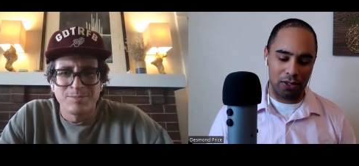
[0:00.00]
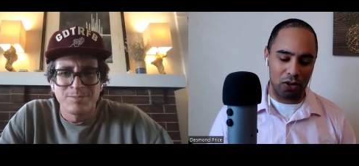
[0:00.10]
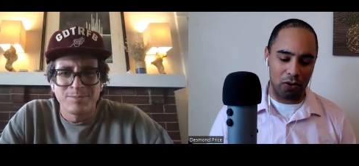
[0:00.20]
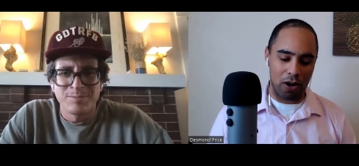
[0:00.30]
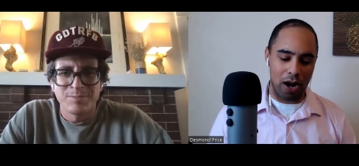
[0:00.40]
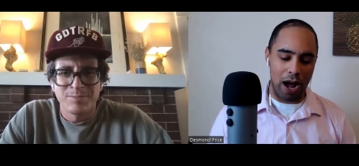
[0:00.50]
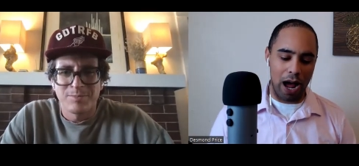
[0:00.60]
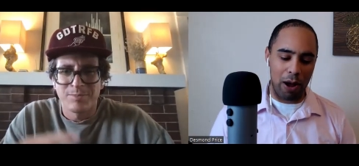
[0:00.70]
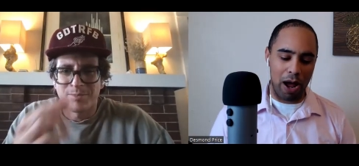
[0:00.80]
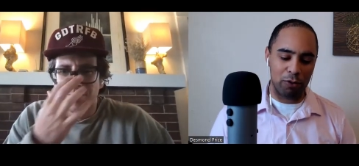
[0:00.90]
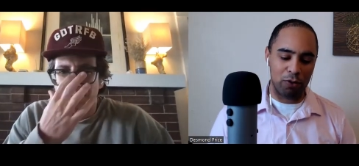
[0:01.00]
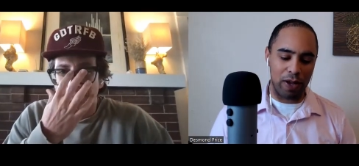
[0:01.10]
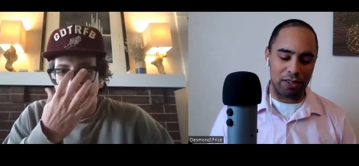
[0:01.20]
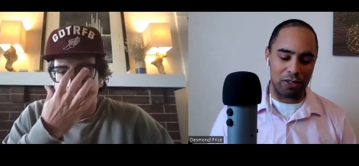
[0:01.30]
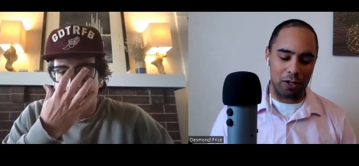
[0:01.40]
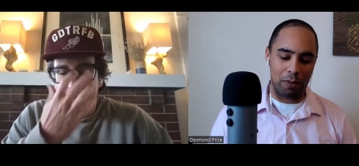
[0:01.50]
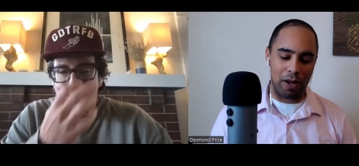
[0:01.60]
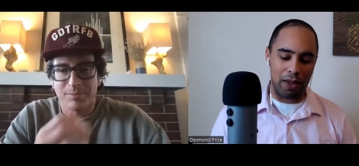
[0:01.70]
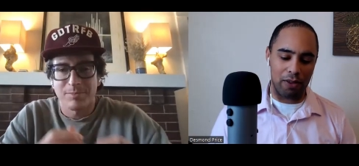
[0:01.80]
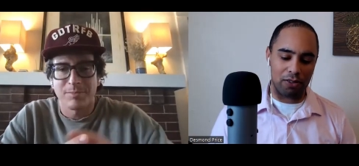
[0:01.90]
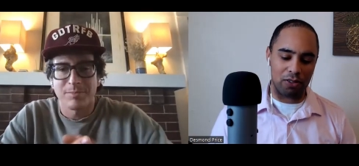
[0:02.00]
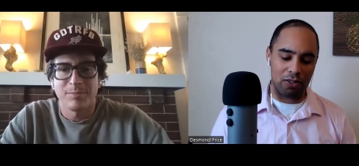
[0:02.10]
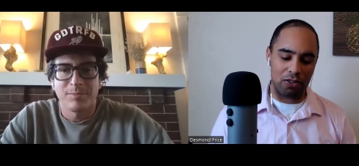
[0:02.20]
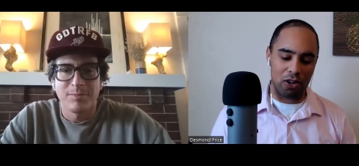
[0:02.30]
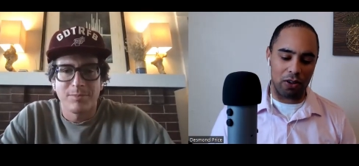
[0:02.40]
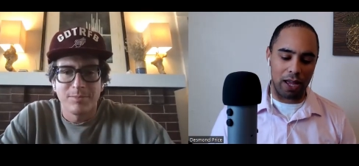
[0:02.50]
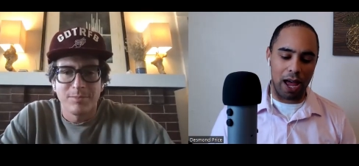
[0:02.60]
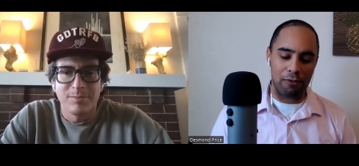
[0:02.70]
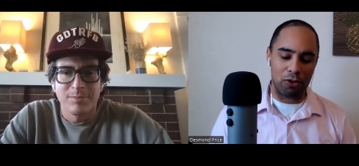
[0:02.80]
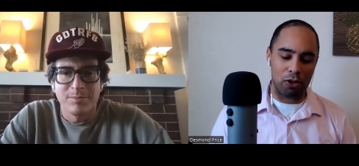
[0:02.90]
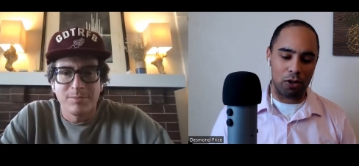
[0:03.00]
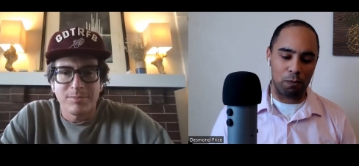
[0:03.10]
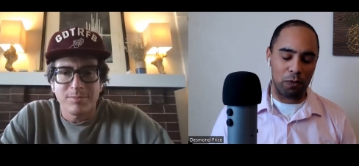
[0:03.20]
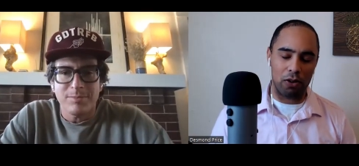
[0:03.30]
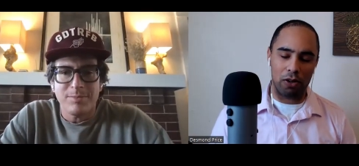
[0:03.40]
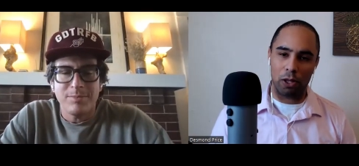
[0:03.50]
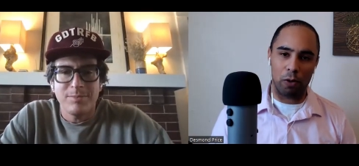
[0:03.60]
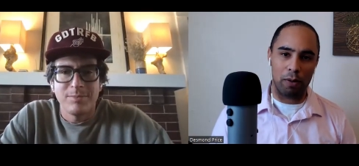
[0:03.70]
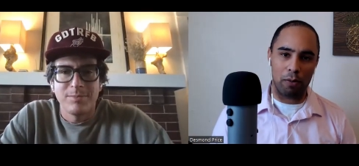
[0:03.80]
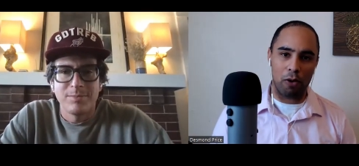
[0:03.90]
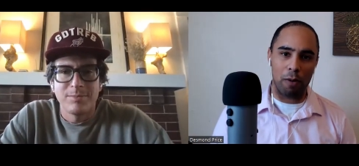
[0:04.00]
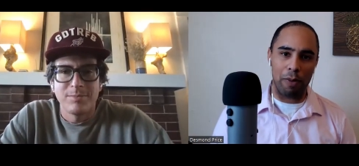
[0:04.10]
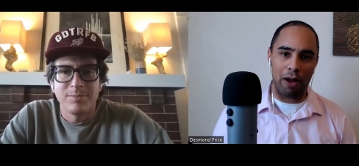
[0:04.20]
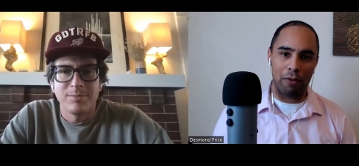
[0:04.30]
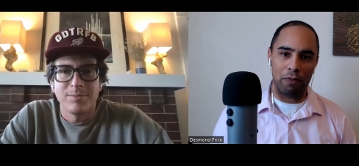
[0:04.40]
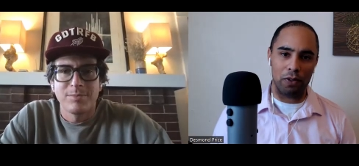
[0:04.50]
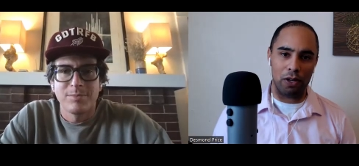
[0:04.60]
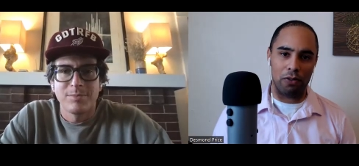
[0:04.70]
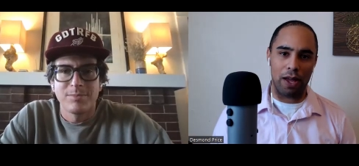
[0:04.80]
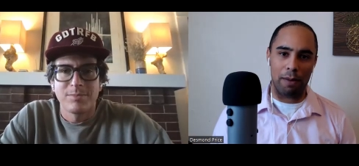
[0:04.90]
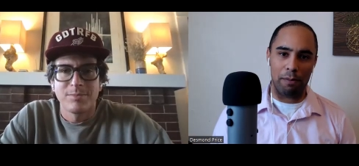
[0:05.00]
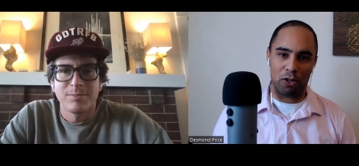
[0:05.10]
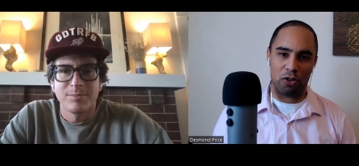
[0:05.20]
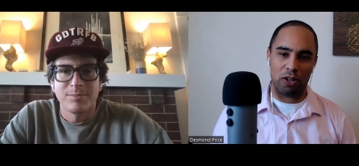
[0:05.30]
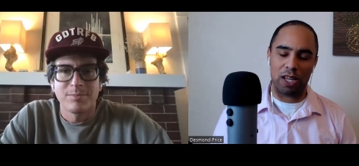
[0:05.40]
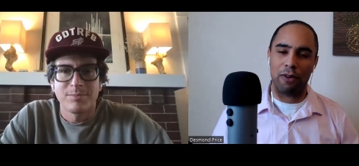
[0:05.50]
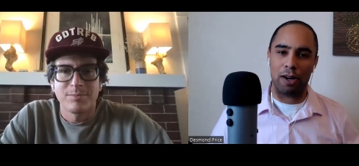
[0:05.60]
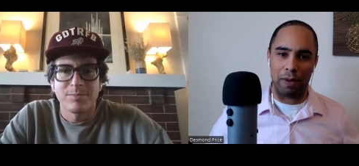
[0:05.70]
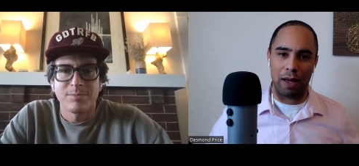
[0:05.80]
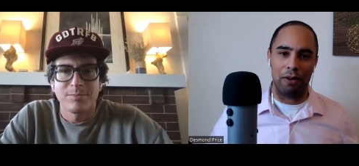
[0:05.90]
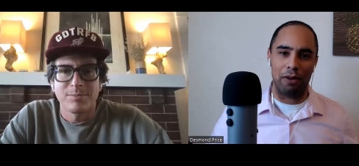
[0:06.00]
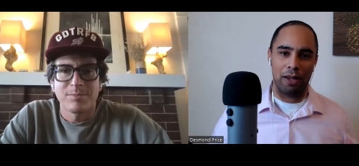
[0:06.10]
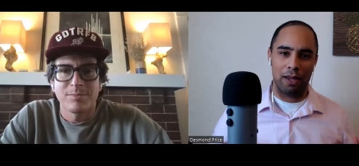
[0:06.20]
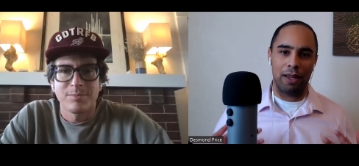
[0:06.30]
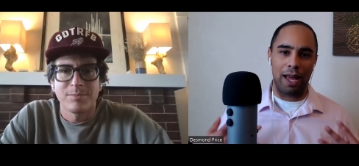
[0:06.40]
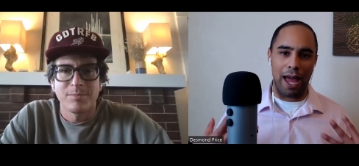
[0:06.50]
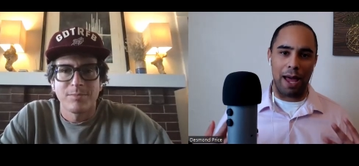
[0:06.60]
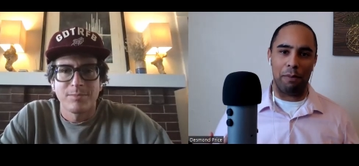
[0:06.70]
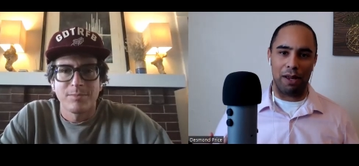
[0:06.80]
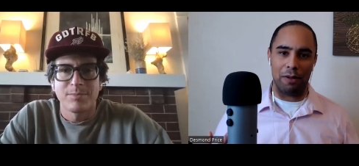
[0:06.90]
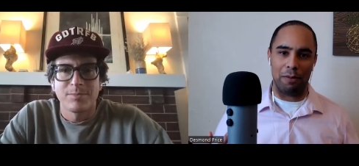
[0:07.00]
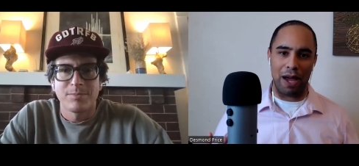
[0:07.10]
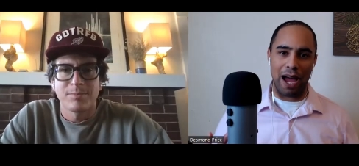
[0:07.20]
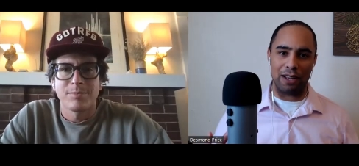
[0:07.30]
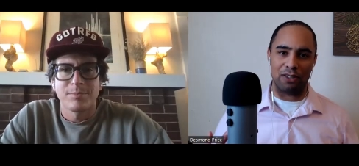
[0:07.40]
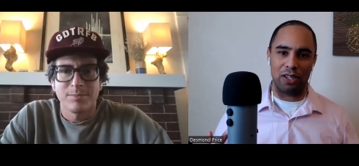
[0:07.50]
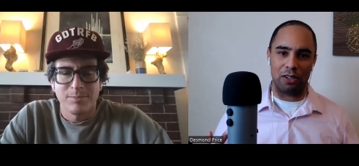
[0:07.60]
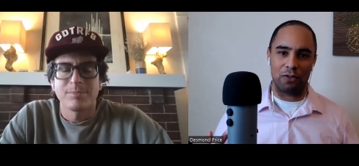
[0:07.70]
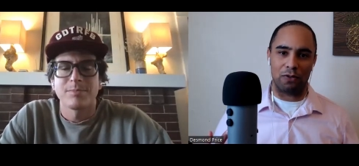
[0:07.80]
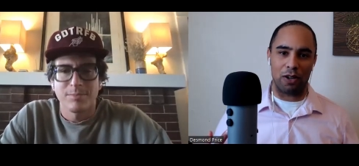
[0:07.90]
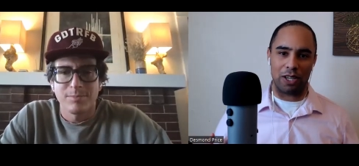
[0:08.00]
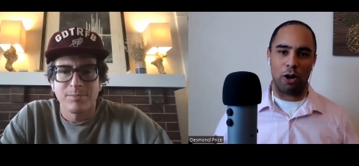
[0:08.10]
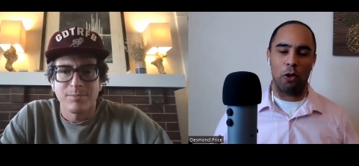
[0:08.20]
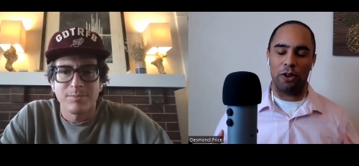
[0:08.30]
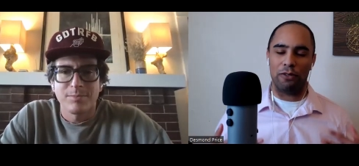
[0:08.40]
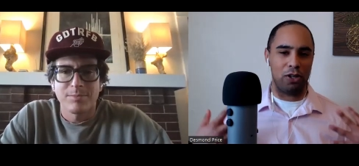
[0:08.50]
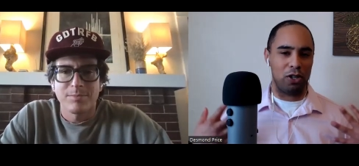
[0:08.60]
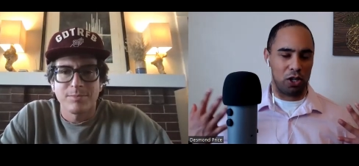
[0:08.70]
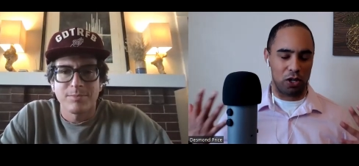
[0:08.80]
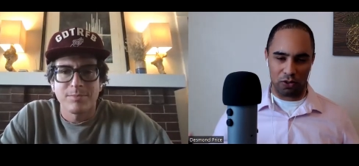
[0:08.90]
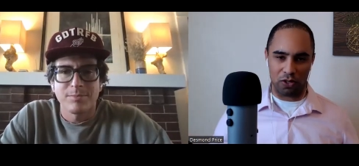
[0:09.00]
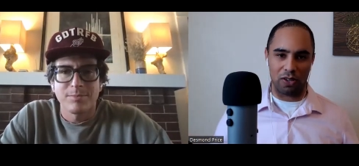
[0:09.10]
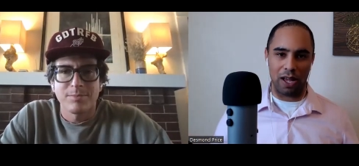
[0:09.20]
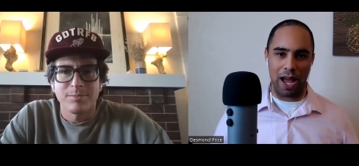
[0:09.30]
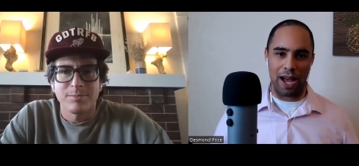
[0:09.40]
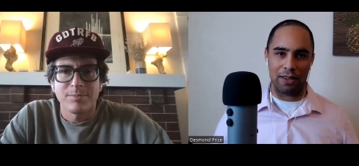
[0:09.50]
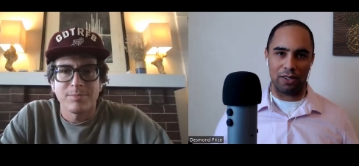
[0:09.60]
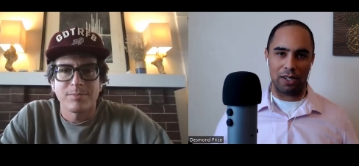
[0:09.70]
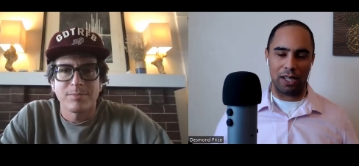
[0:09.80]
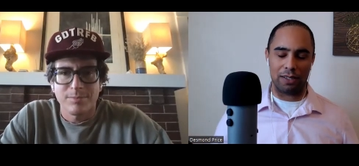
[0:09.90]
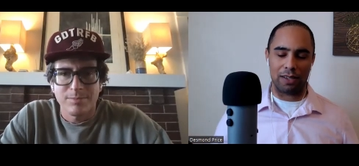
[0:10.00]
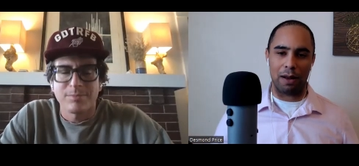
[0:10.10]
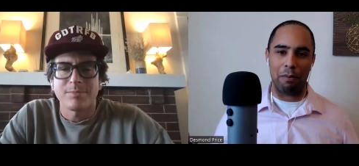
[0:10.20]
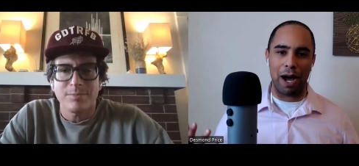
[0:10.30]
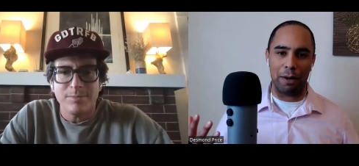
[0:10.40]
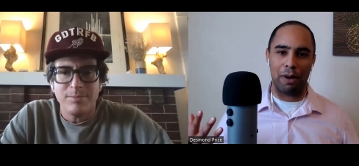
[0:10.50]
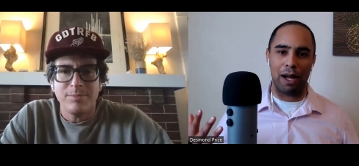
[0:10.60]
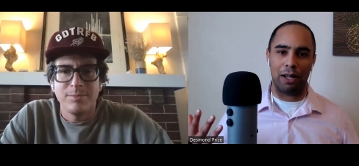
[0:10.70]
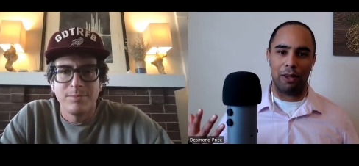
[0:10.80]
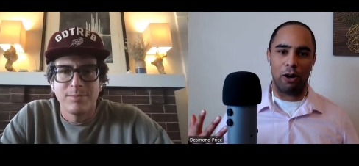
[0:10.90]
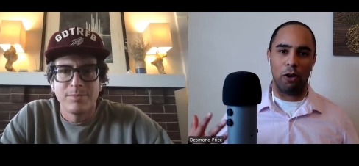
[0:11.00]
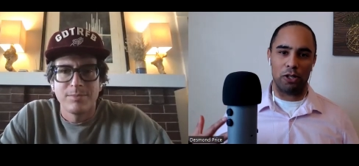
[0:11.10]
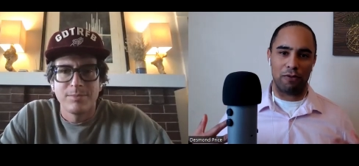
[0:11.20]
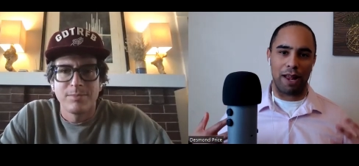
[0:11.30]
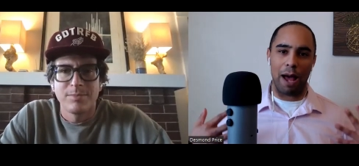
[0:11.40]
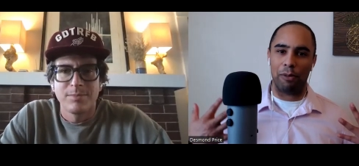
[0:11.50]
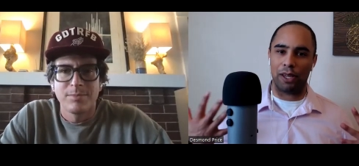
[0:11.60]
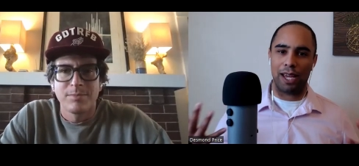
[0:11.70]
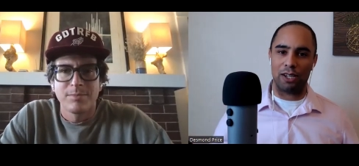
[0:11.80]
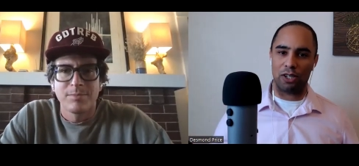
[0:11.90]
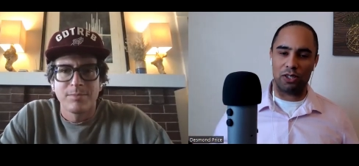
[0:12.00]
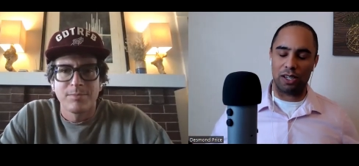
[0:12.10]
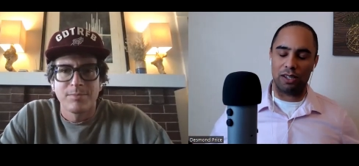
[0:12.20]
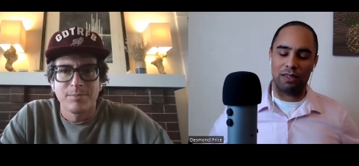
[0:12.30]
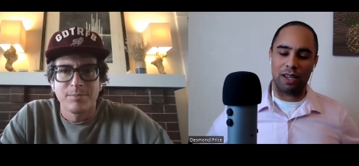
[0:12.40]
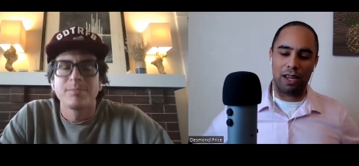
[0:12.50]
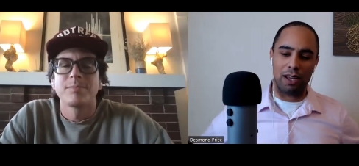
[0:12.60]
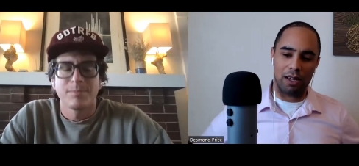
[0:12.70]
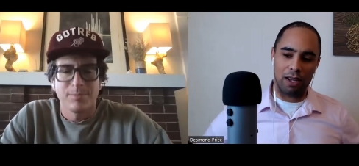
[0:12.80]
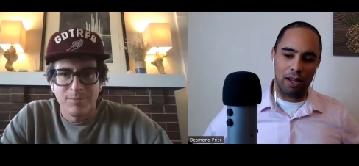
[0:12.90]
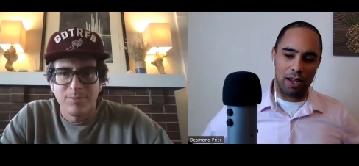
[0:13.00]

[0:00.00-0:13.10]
Speaker 1: So I, I was fascinated by this because, you know, like after hearing a little bit more about, you know, the hemp industry, because I've heard about hemp in the past and as far as like all the different uses it has and it, it's kind of mind boggling all the different applications it can take